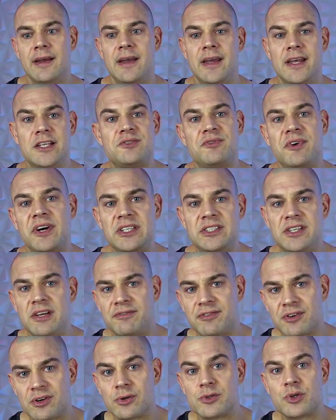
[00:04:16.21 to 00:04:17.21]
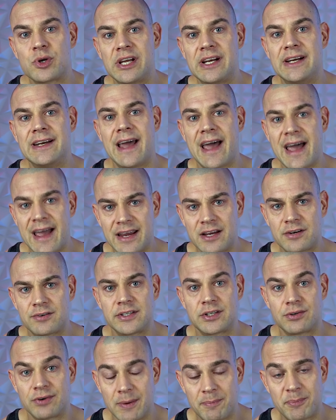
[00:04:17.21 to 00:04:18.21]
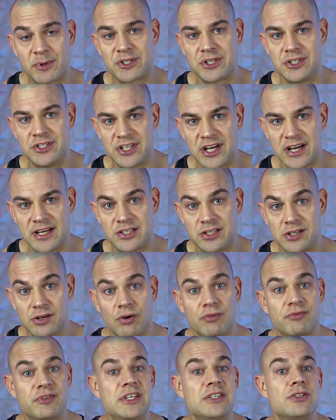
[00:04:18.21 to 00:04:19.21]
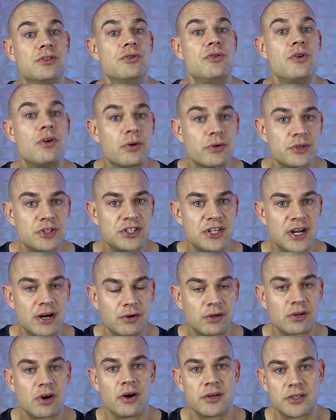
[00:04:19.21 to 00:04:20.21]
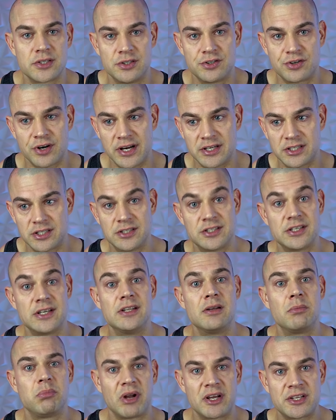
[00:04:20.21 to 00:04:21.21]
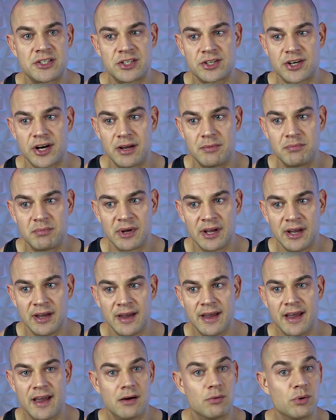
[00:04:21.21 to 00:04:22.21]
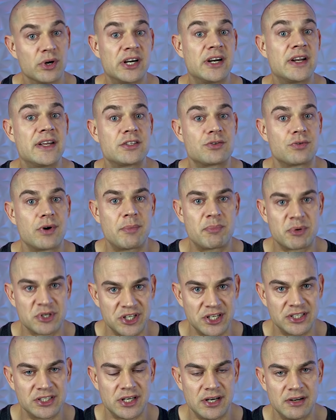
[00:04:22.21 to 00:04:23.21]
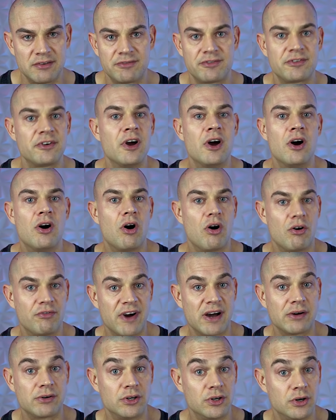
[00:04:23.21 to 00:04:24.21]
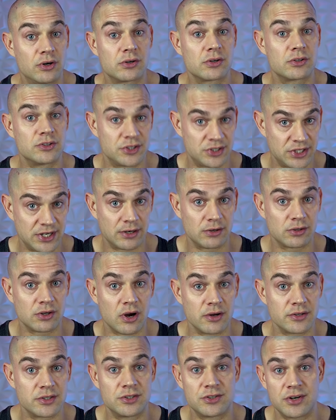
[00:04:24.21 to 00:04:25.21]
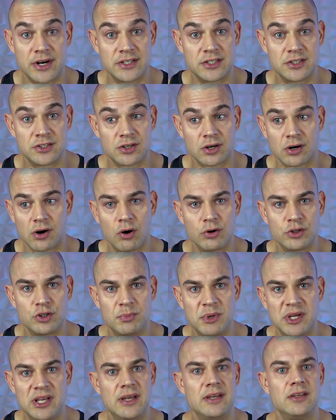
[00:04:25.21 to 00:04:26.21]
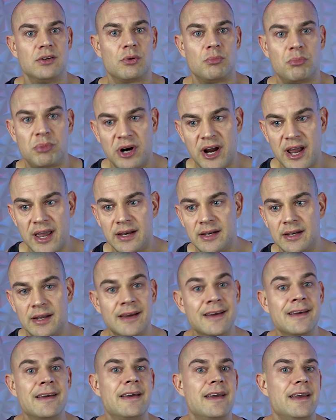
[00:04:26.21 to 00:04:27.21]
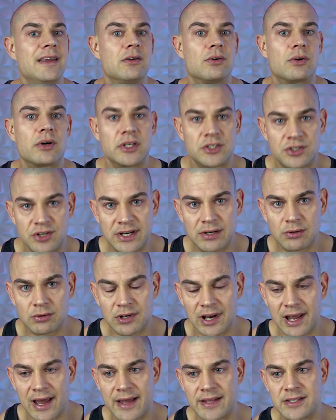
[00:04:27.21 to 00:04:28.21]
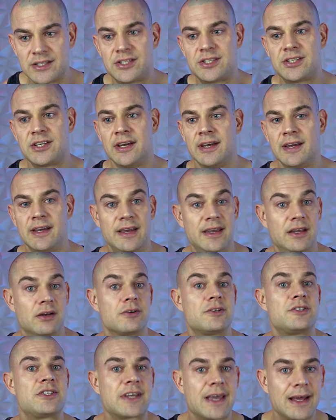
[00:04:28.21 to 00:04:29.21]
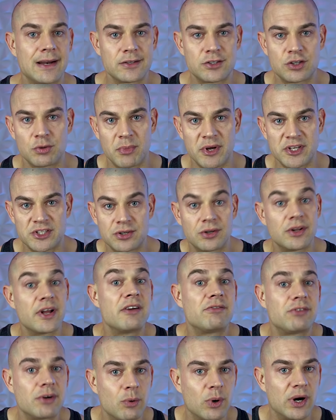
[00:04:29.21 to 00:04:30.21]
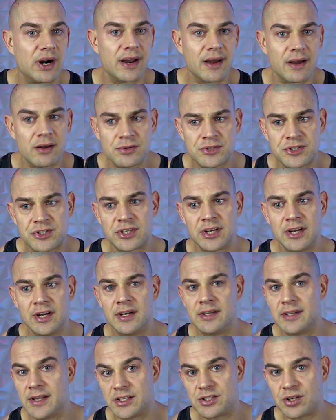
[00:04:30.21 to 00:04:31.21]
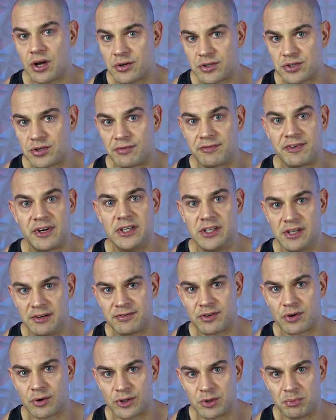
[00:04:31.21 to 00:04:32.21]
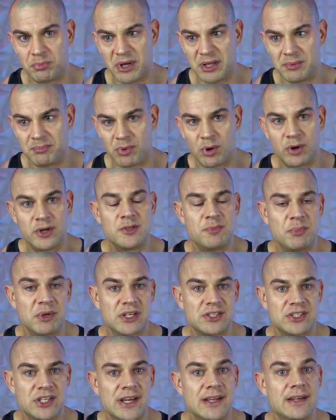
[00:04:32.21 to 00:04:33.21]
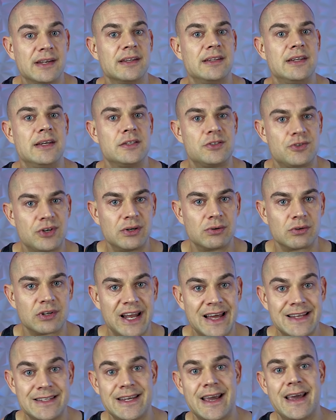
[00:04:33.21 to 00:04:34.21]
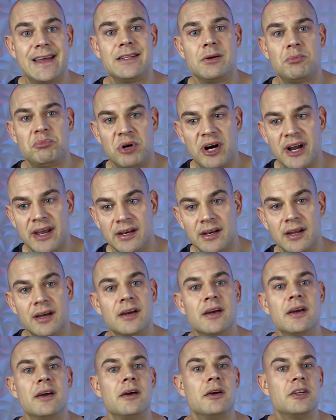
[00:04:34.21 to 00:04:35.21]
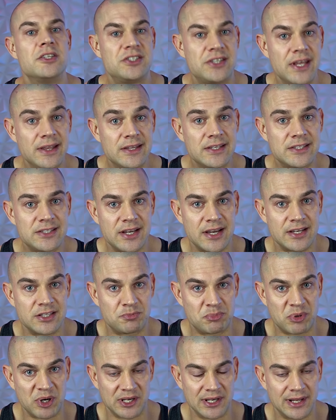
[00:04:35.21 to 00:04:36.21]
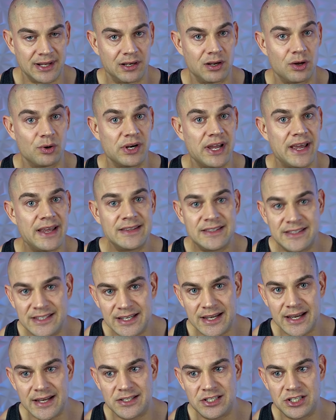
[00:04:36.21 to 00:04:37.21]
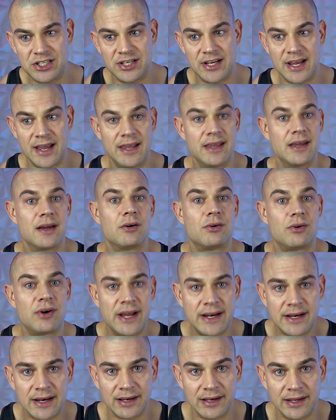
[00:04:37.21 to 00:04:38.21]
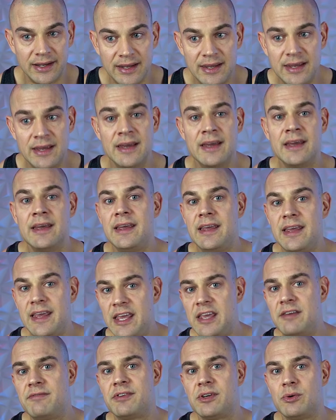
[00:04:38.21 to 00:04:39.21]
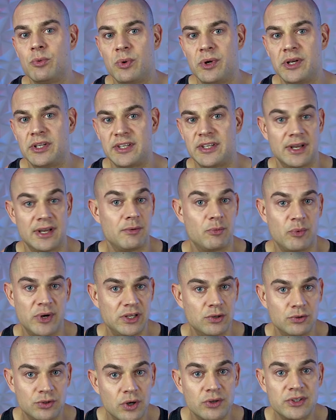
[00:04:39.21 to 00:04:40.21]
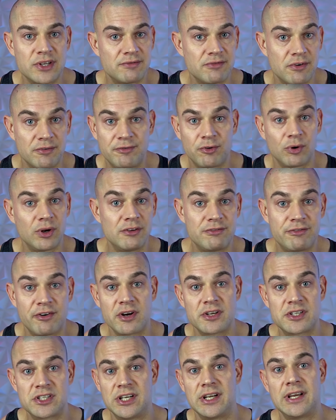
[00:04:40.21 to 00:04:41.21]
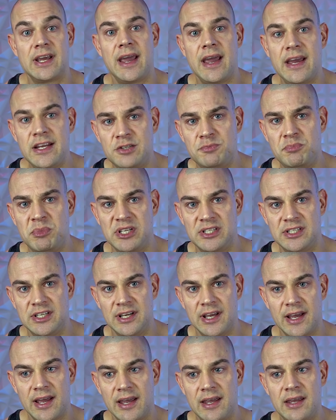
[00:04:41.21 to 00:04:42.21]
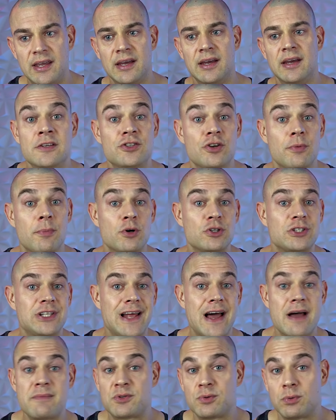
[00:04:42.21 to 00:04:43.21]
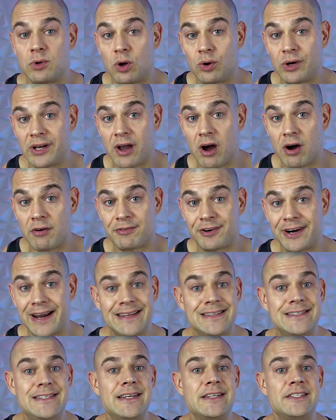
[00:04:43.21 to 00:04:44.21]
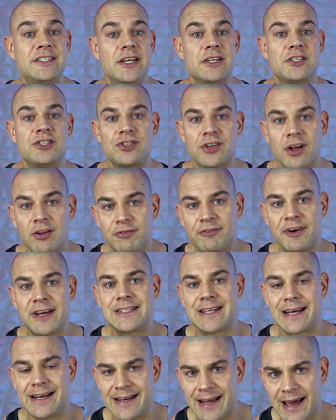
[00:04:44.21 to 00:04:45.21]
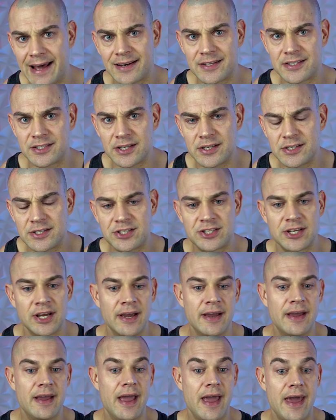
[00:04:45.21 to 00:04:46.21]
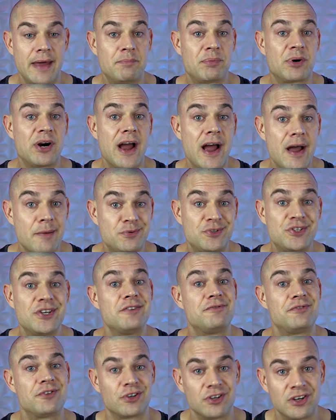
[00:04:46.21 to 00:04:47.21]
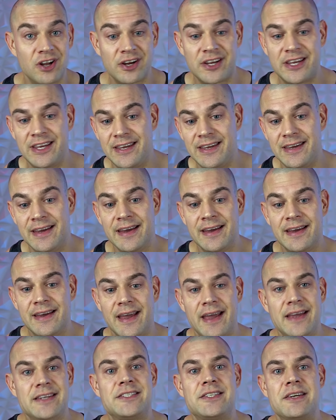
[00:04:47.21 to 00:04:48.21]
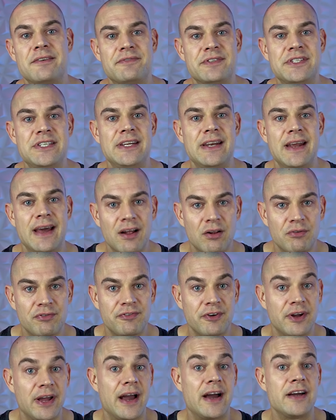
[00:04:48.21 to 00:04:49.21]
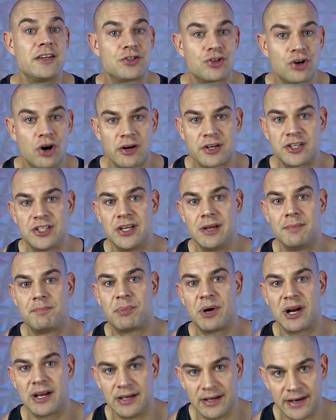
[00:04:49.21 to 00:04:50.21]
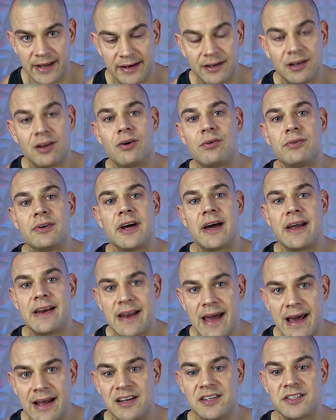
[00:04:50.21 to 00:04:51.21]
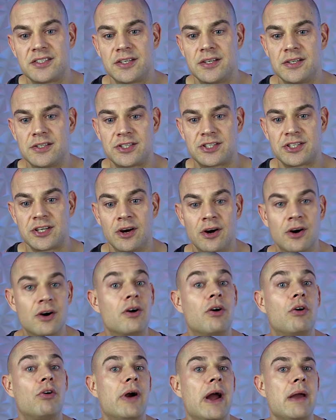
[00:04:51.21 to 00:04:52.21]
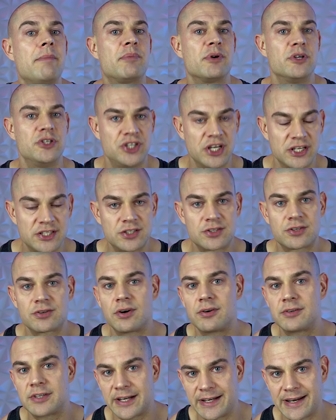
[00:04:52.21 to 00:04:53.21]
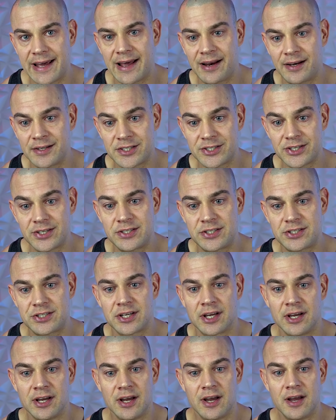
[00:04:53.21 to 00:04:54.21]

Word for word: It's very difficult to get an accurate representation of these neurosteroid concentrations in the bloodstream, and whether that's representative of how the neurosteroid concentrations are going to be in your brain, in your adrenal glands, in your skeletal muscle, everywhere else. That's also very difficult to pinpoint because, again, the adrenal glands and the brain synthesize pregnenolone and DHEA readily, even when you don't have a fully functioning HPTA. So most labs will only offer a DHEA sulfate analysis, and perhaps, if you're lucky, a 17-alpha hydroxypregnenolone analysis or a progesterone analysis.